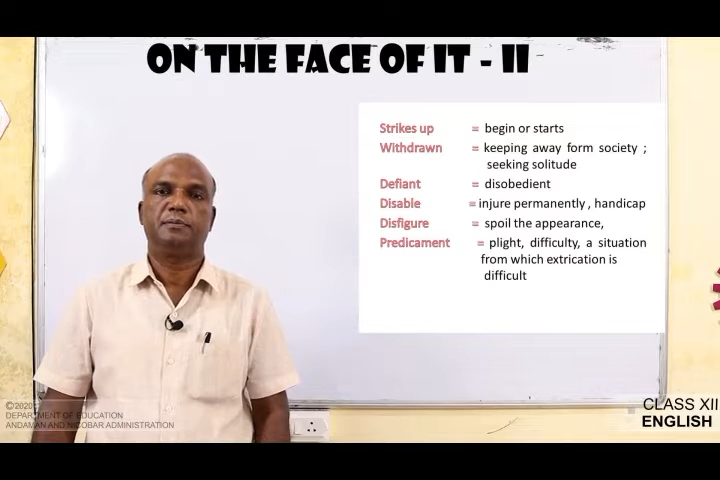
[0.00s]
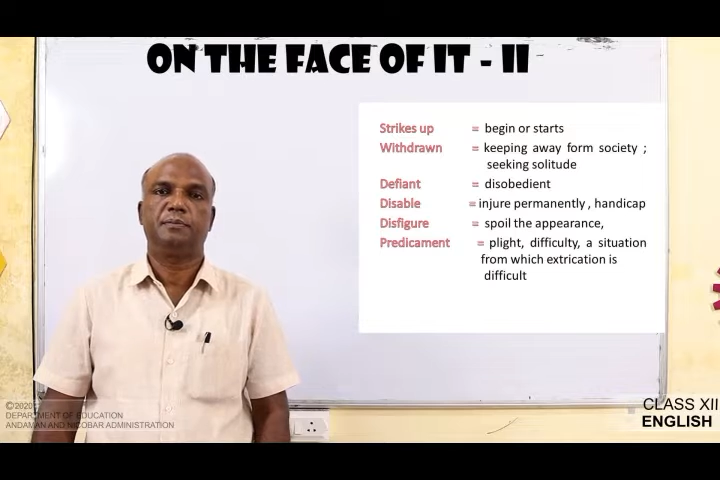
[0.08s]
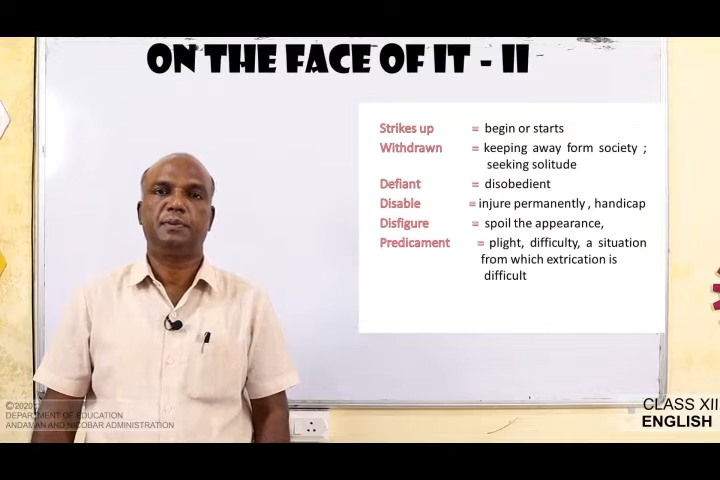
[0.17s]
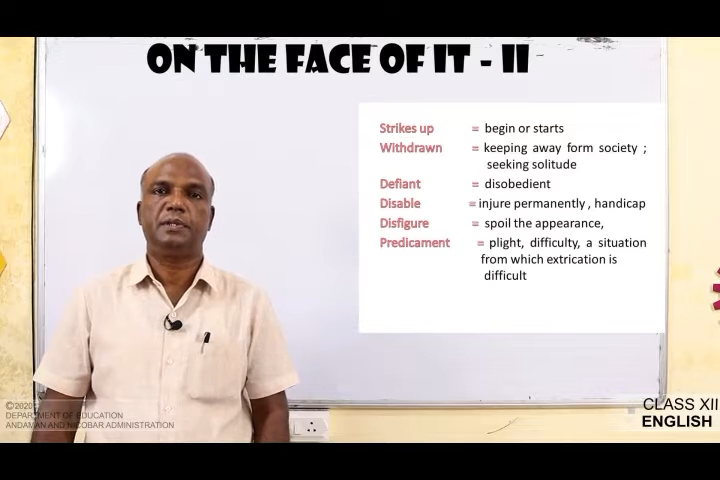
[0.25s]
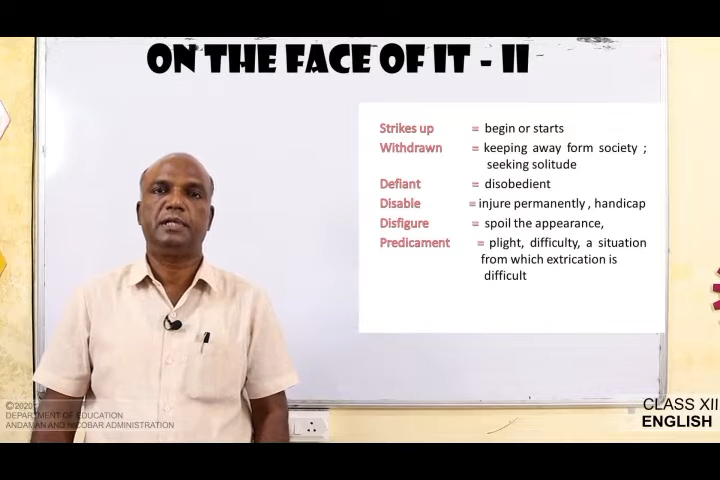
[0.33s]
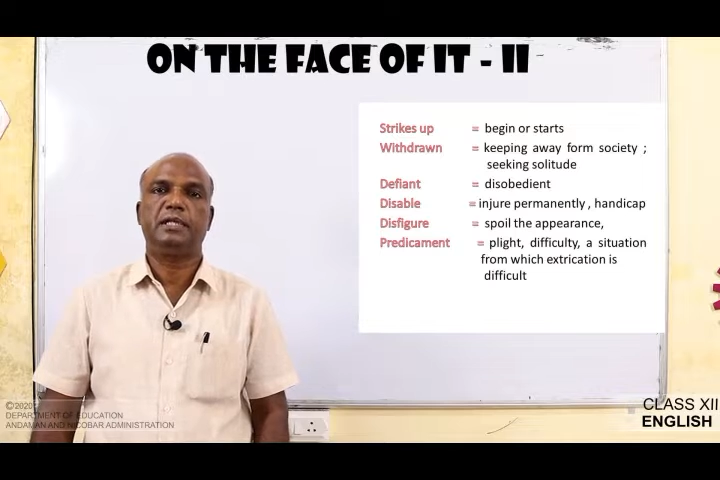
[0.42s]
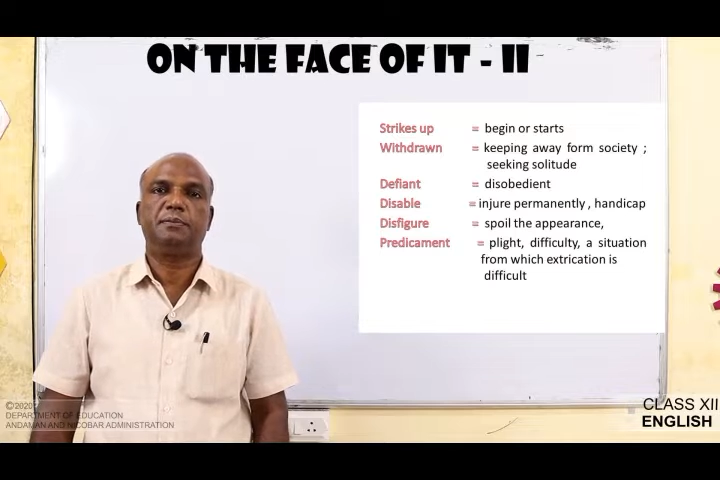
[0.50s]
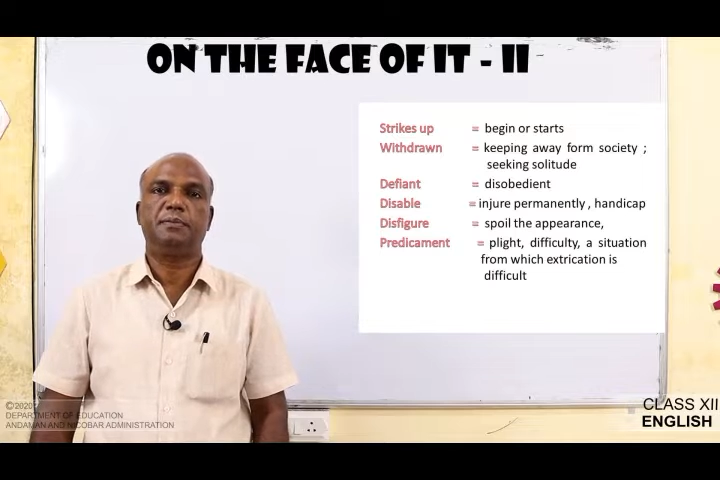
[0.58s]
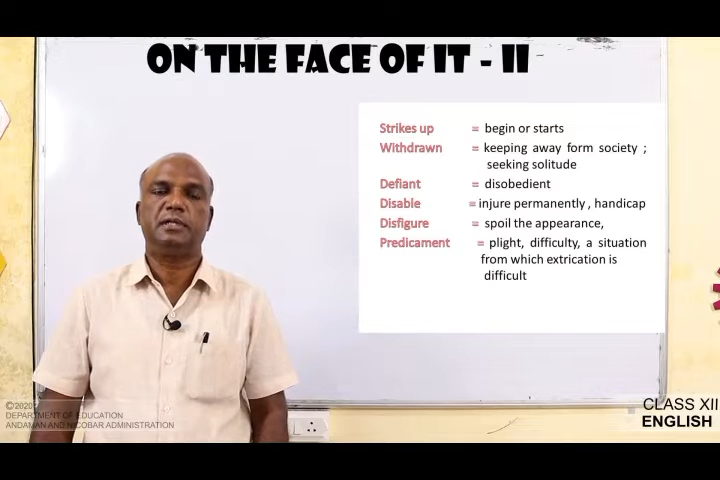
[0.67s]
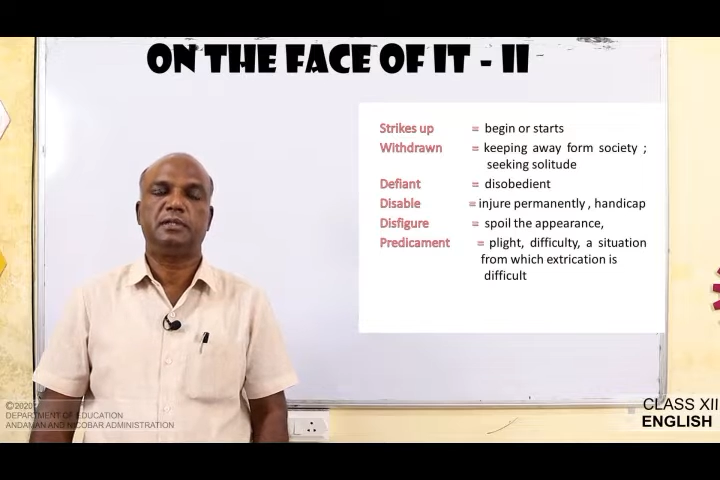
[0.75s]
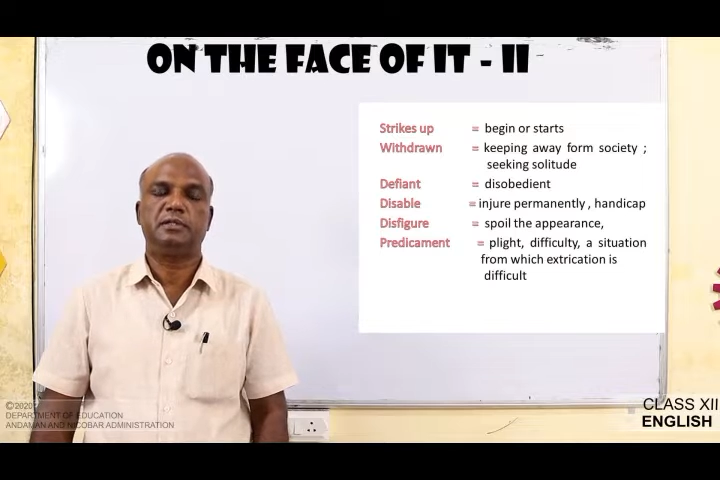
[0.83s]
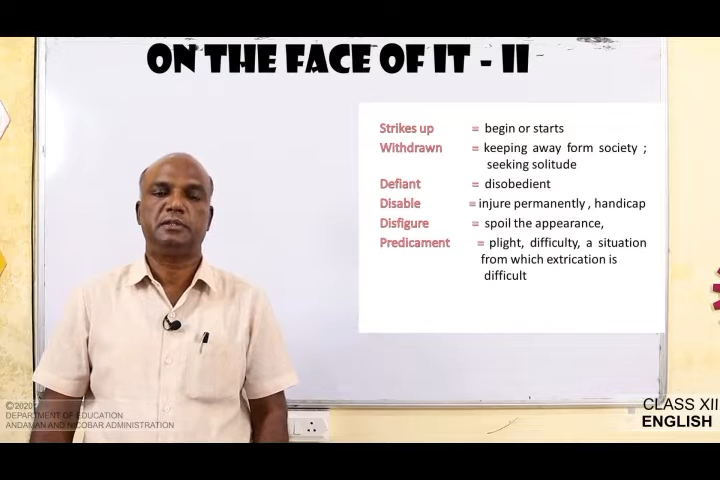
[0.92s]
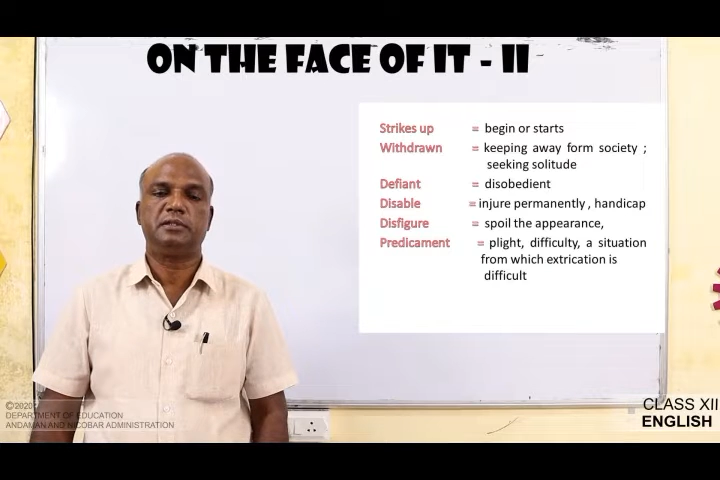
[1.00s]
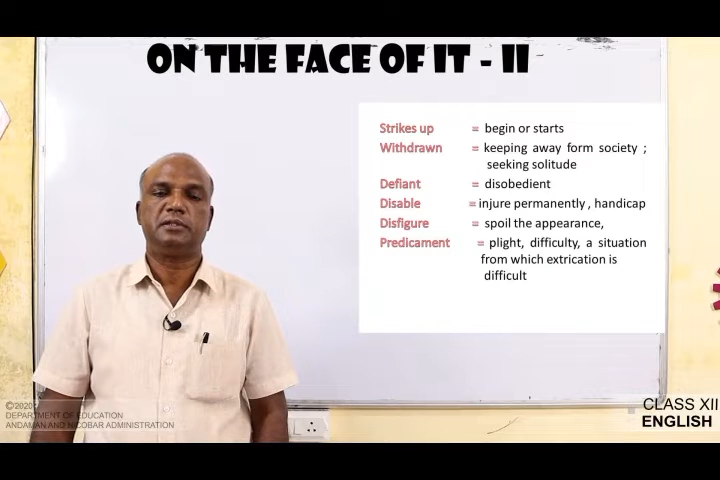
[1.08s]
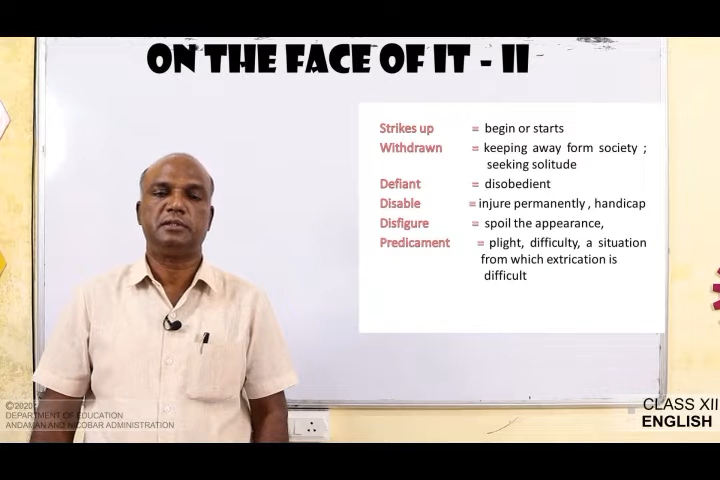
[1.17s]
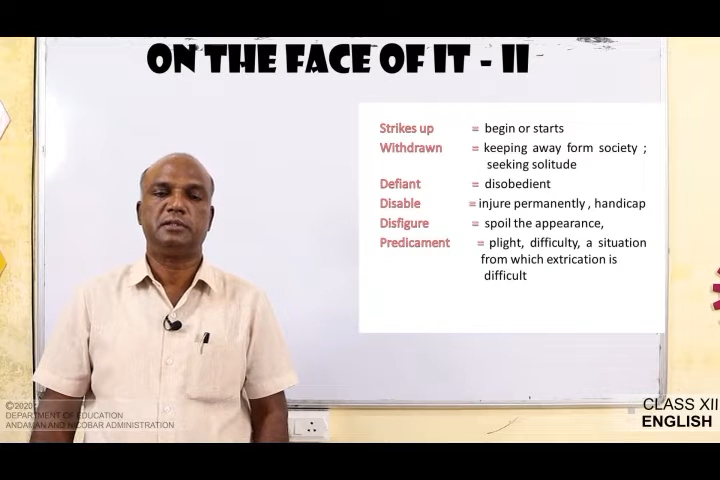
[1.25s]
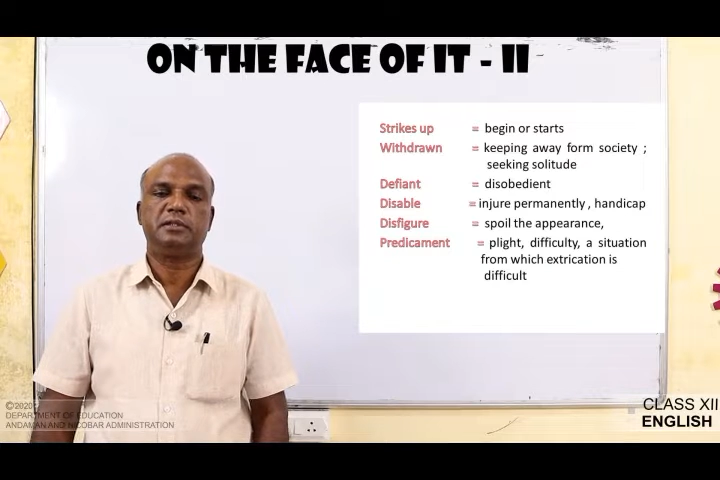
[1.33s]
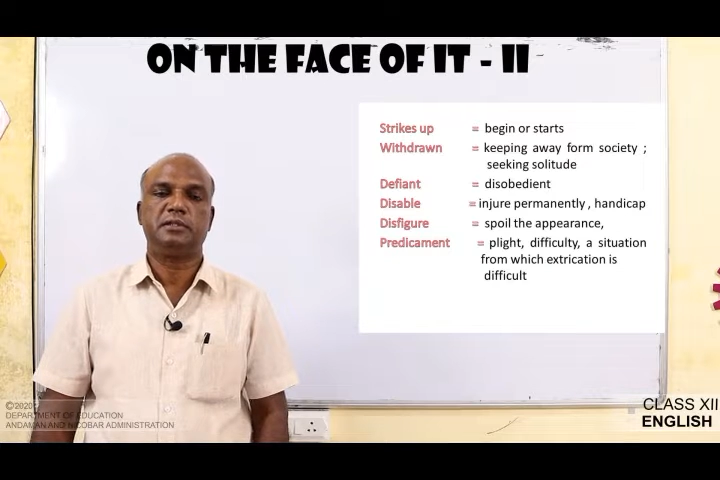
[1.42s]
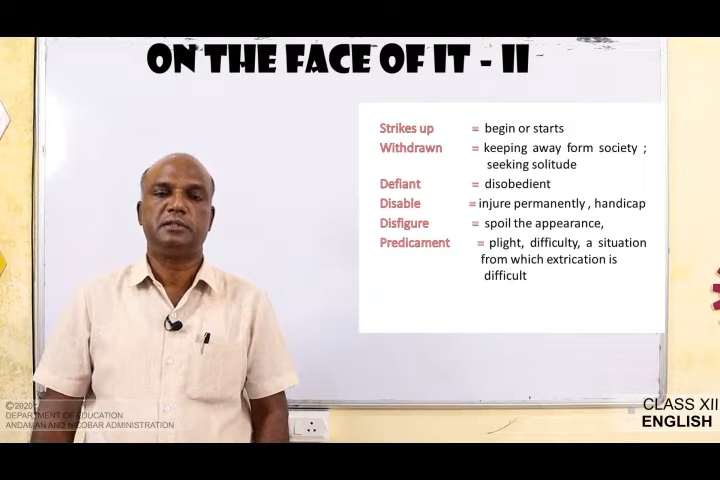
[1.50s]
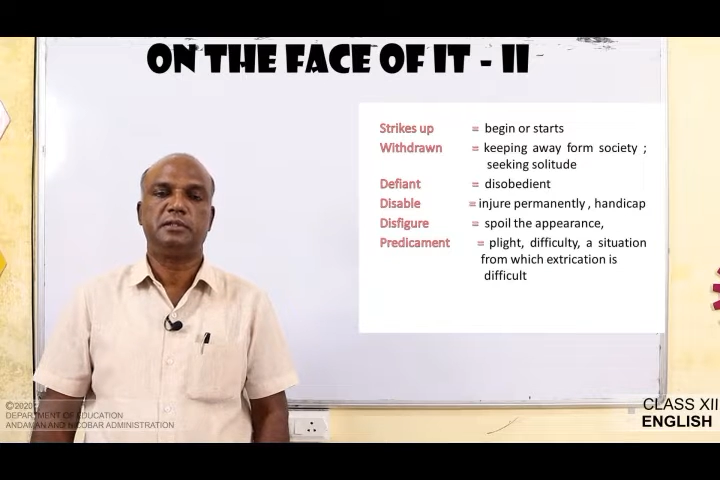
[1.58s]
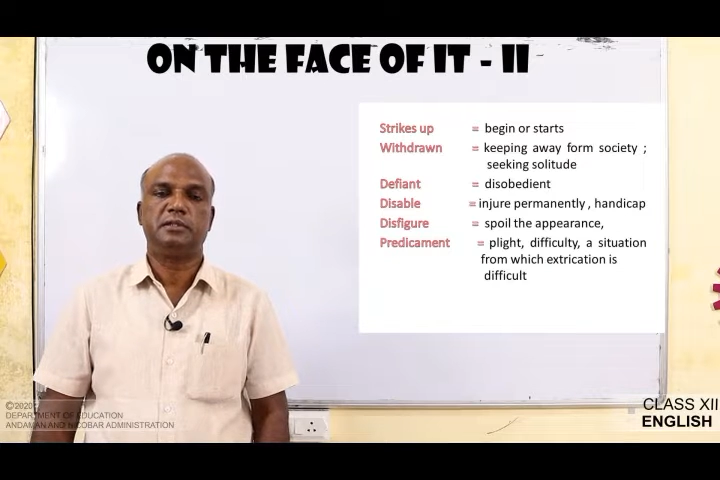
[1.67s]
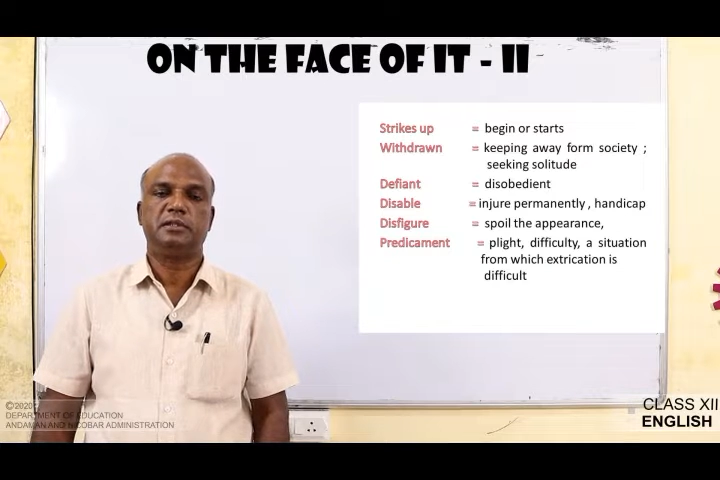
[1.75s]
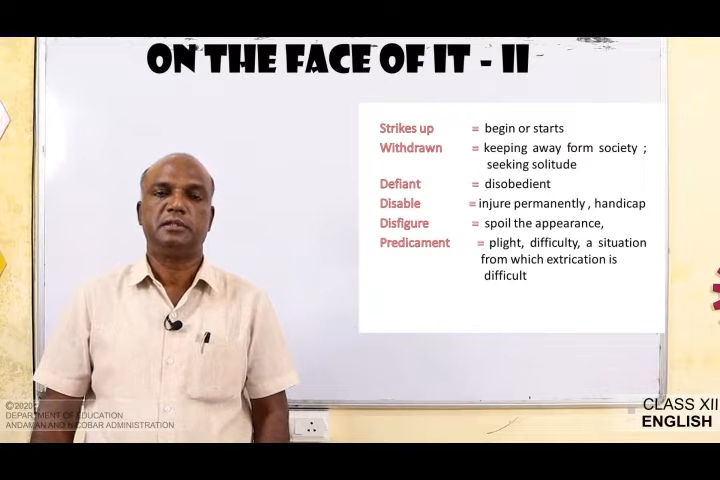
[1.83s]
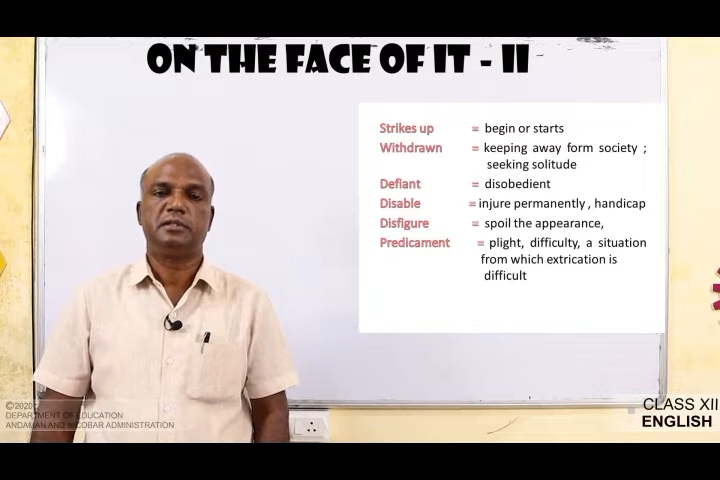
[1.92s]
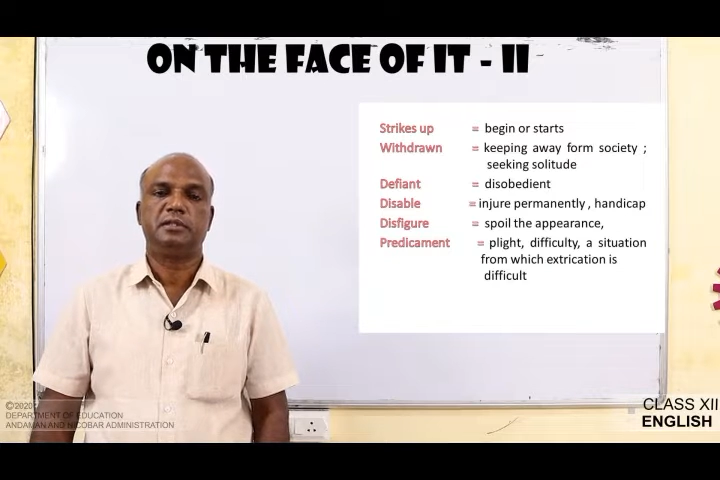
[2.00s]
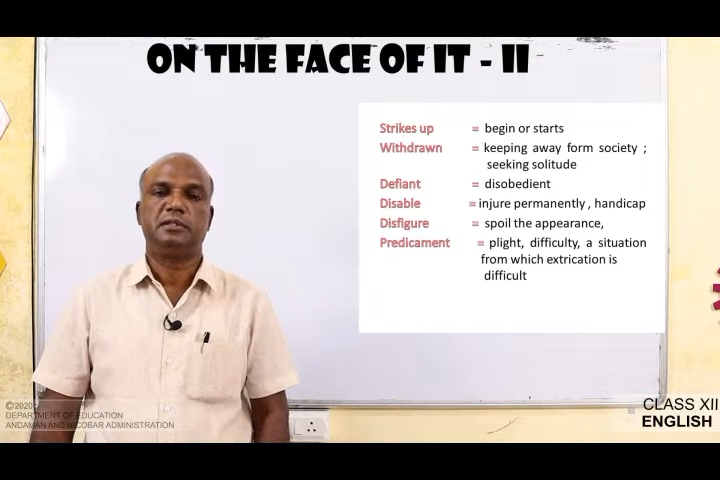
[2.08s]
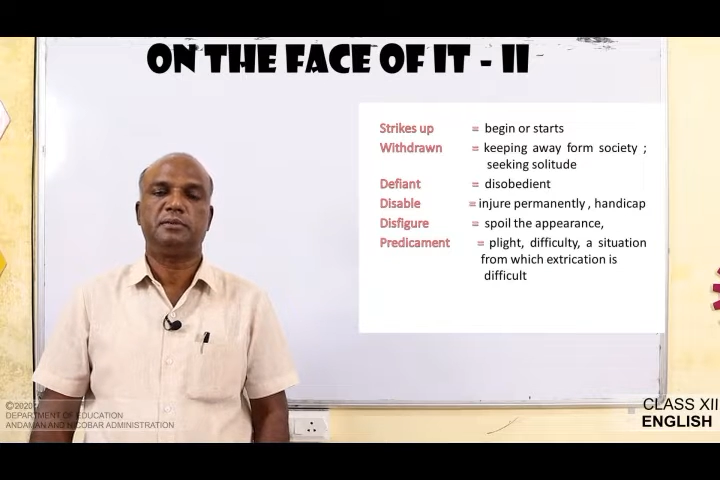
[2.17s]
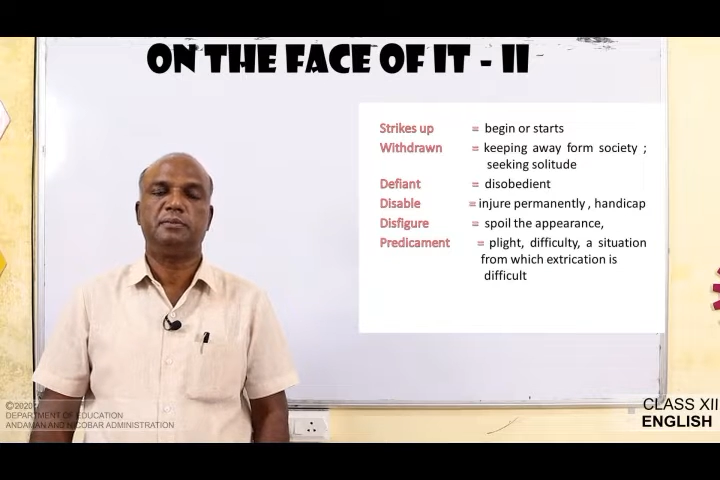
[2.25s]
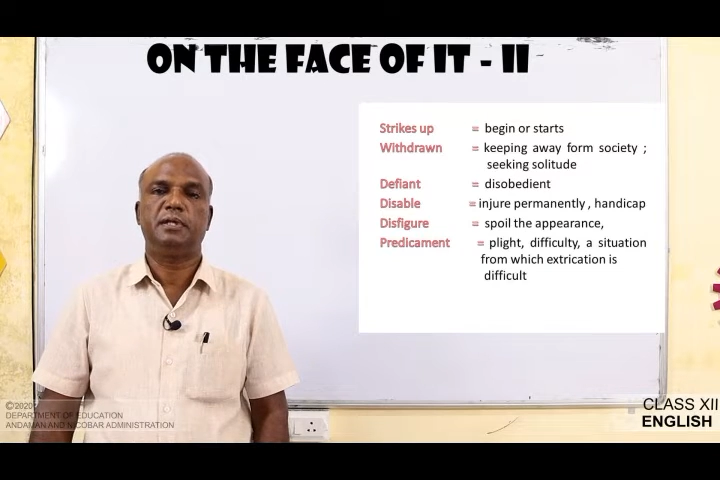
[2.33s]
Predicament, the